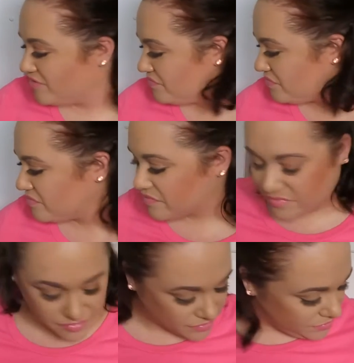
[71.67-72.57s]

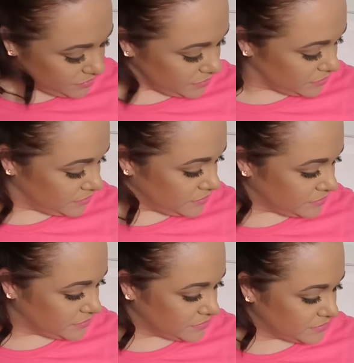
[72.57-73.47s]

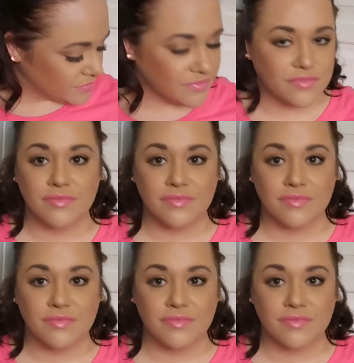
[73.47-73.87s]
Nobody speaks.